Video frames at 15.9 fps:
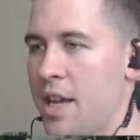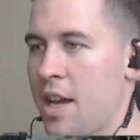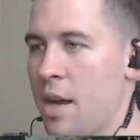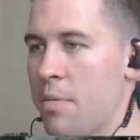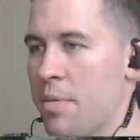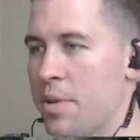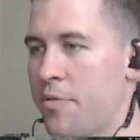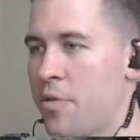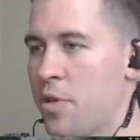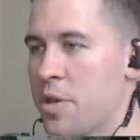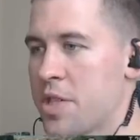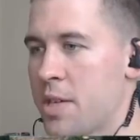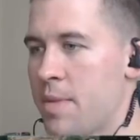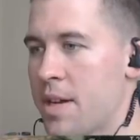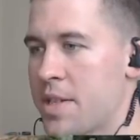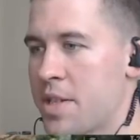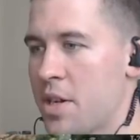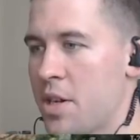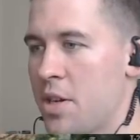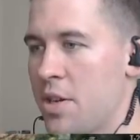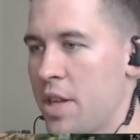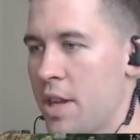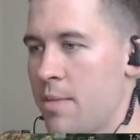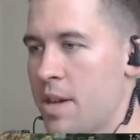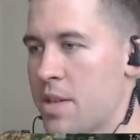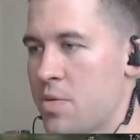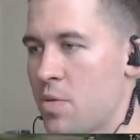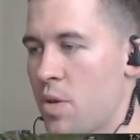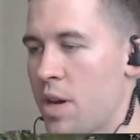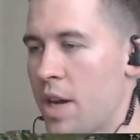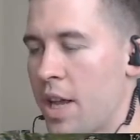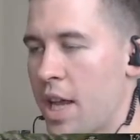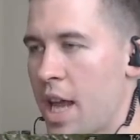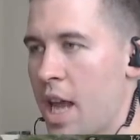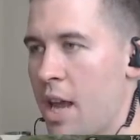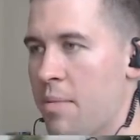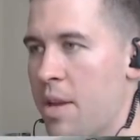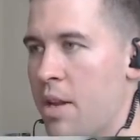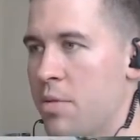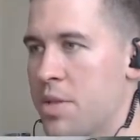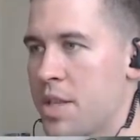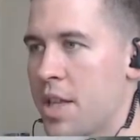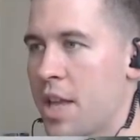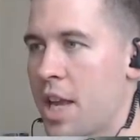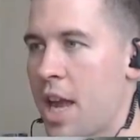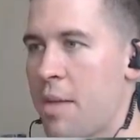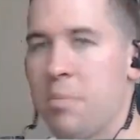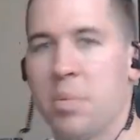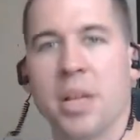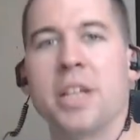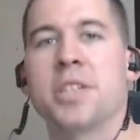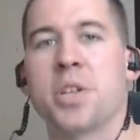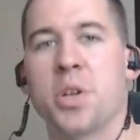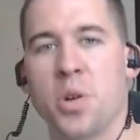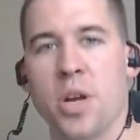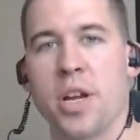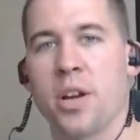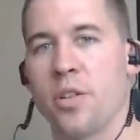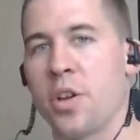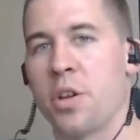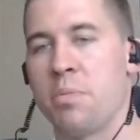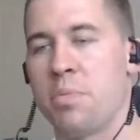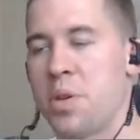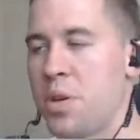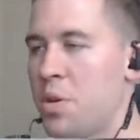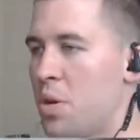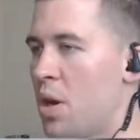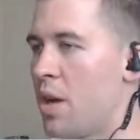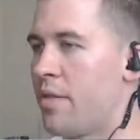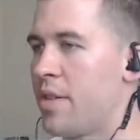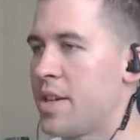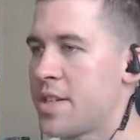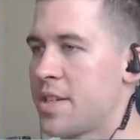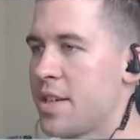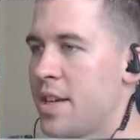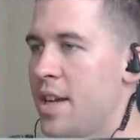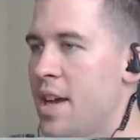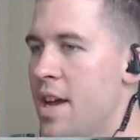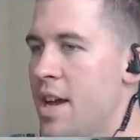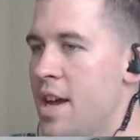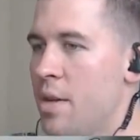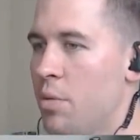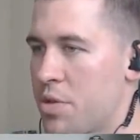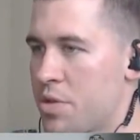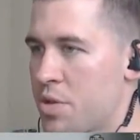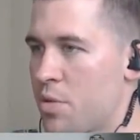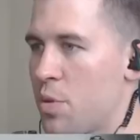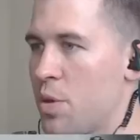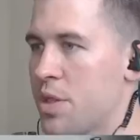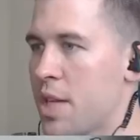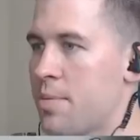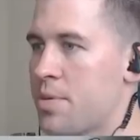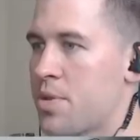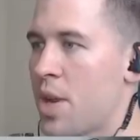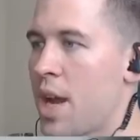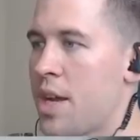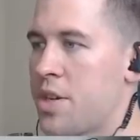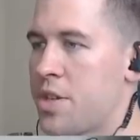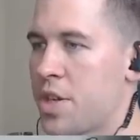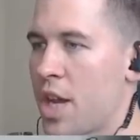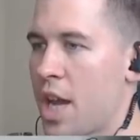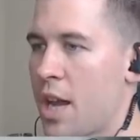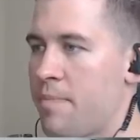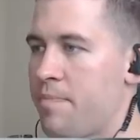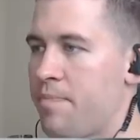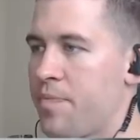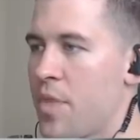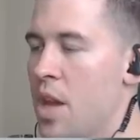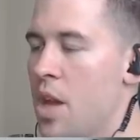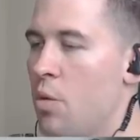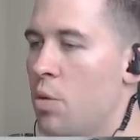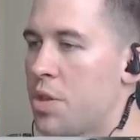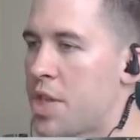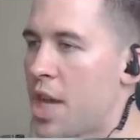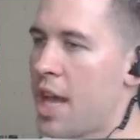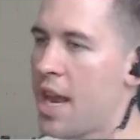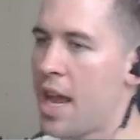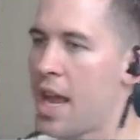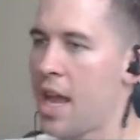I remember the first time I saw the MS1 in a game, and it was in the game Blitzkrieg on the computer, obviously, which is a real-time strategy game, which had